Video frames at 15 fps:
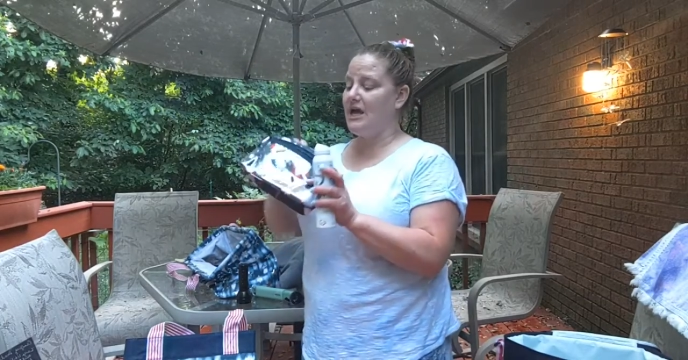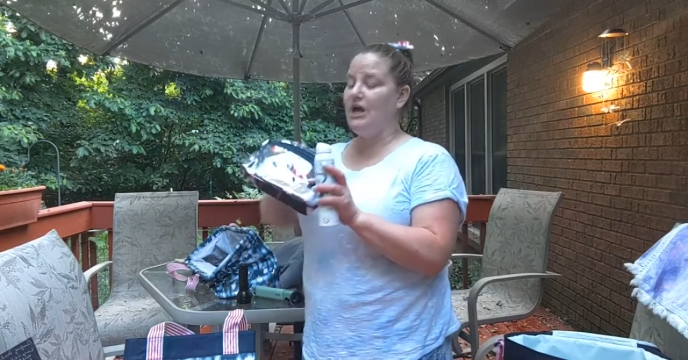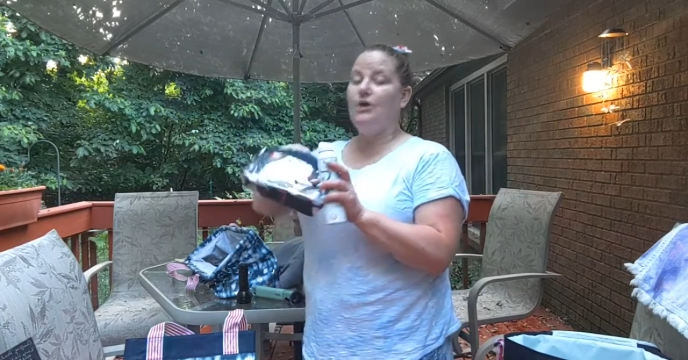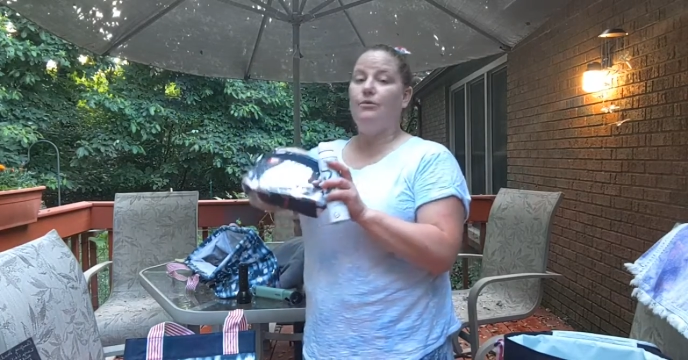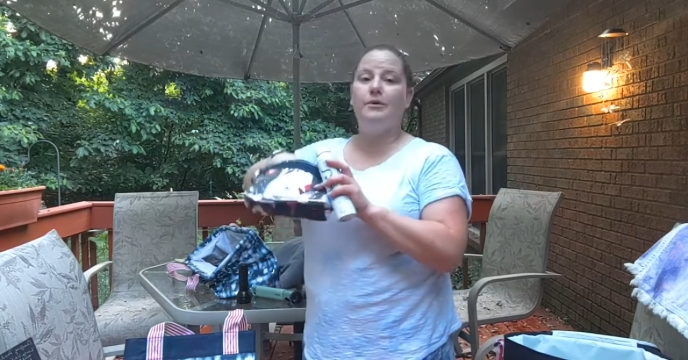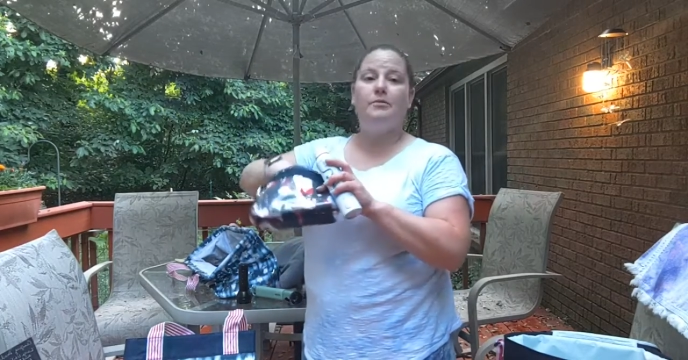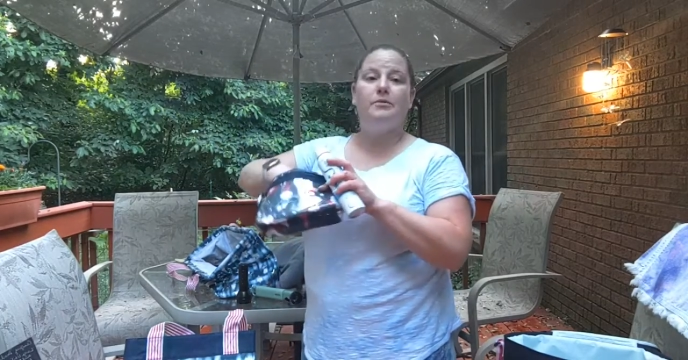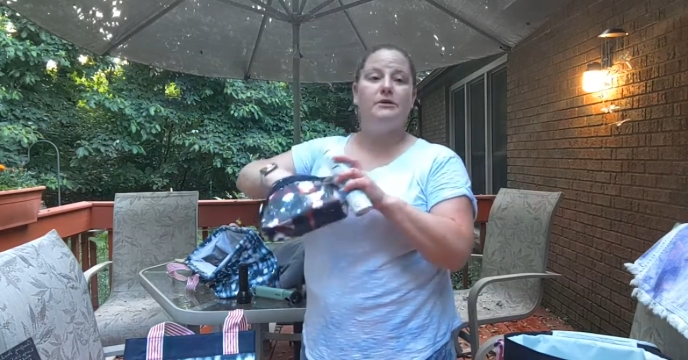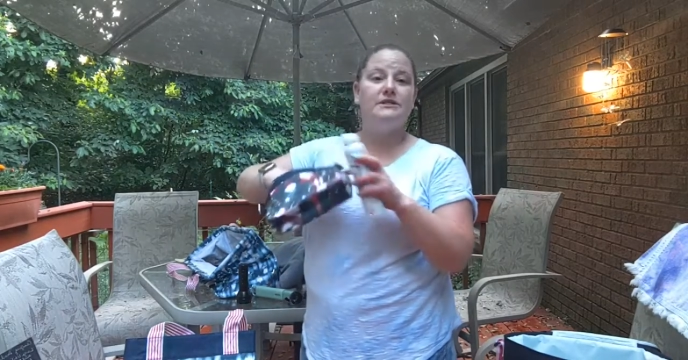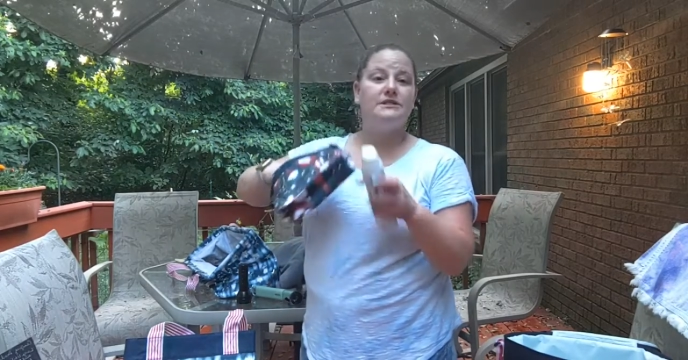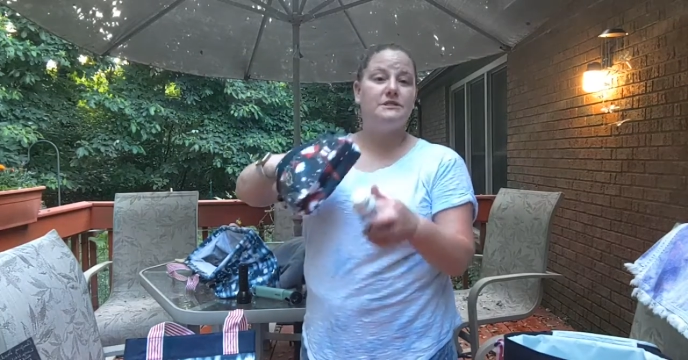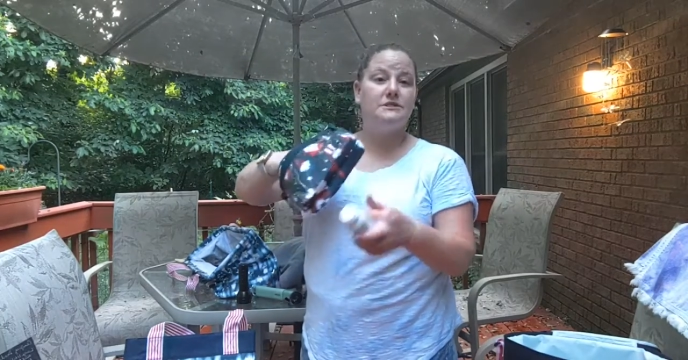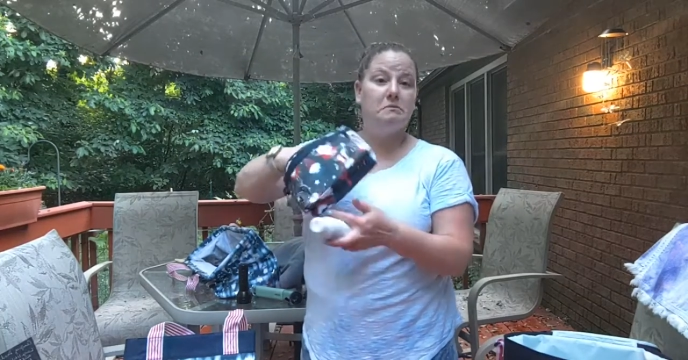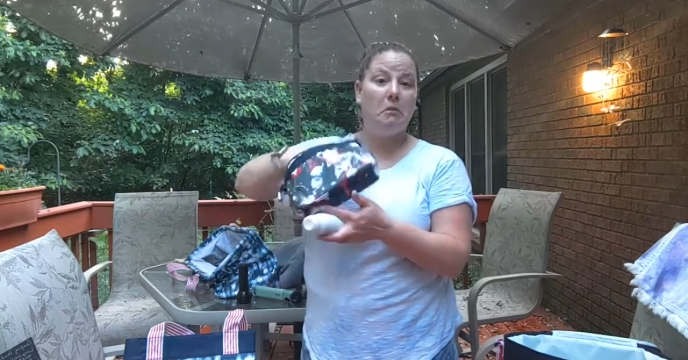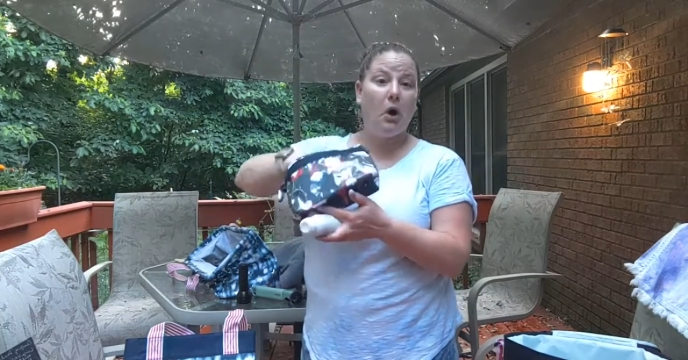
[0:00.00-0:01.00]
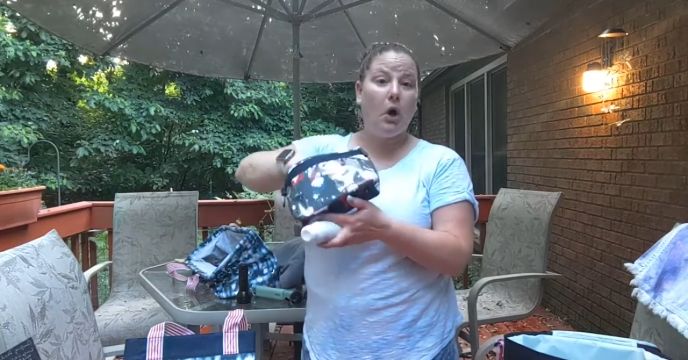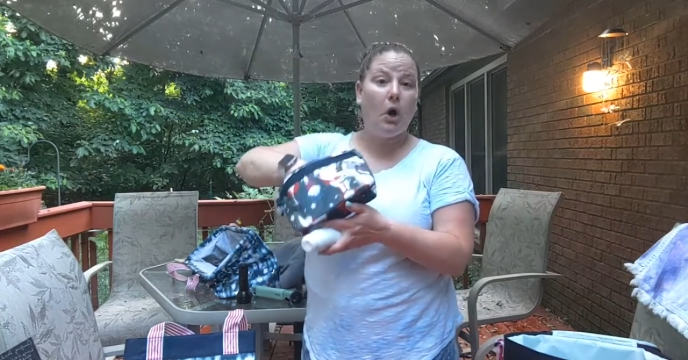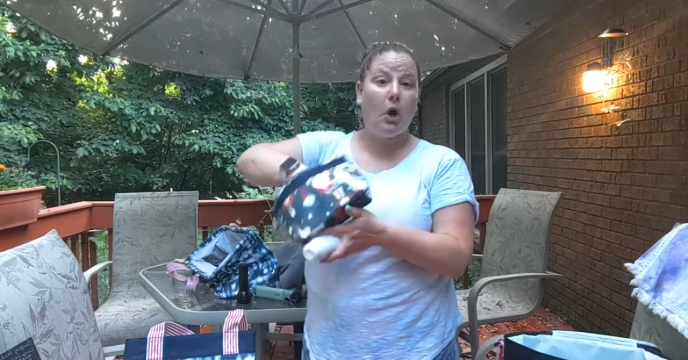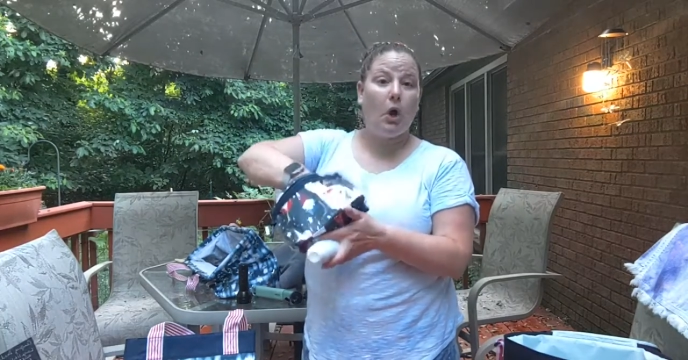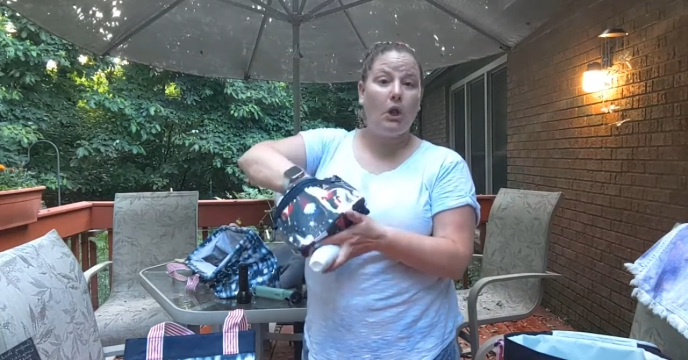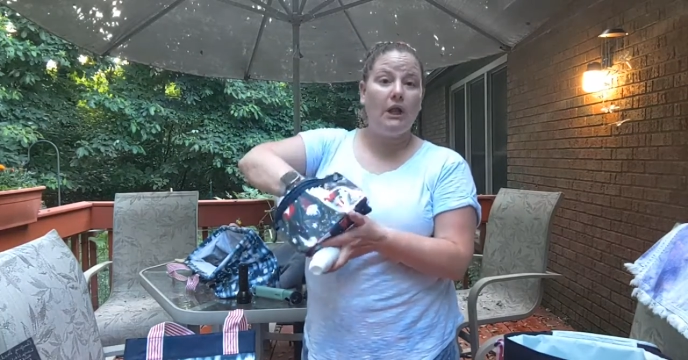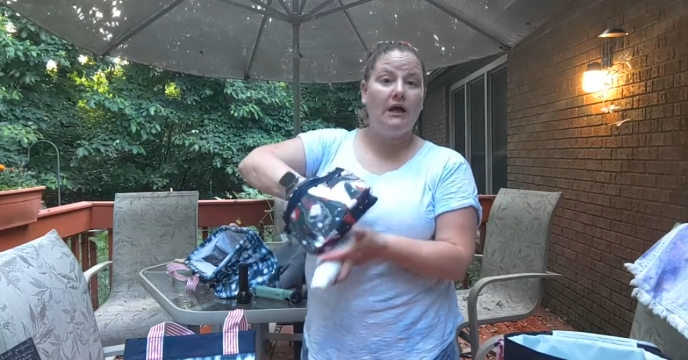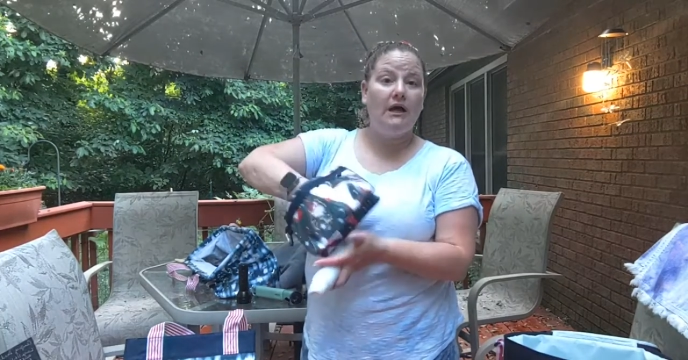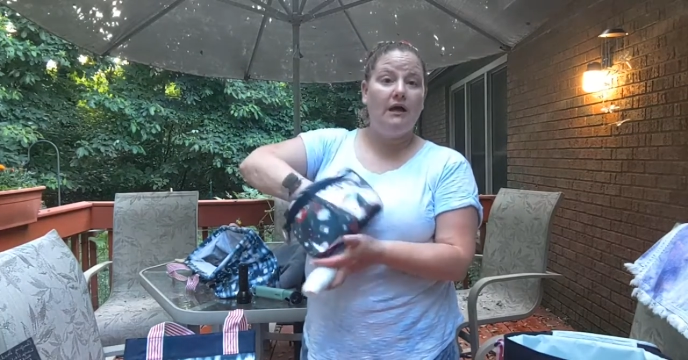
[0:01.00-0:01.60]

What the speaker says: We put small